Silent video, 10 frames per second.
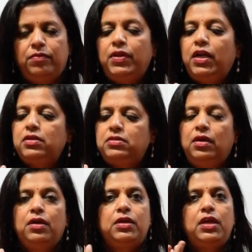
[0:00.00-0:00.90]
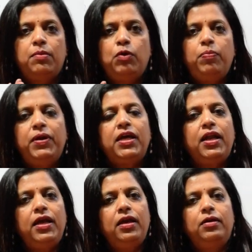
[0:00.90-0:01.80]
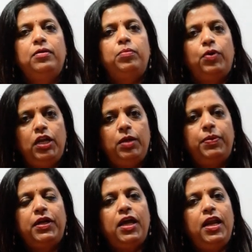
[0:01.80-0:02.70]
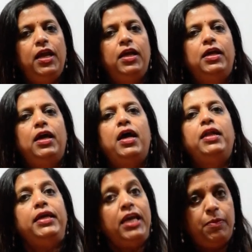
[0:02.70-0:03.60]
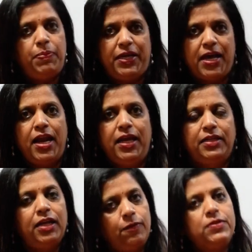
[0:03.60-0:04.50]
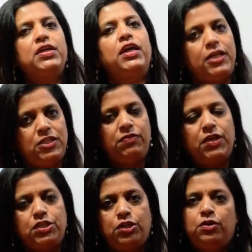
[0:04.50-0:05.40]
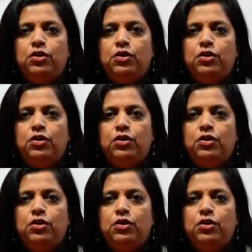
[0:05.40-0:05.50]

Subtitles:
That is gamopetale, polypetale and apetale. That was a classification.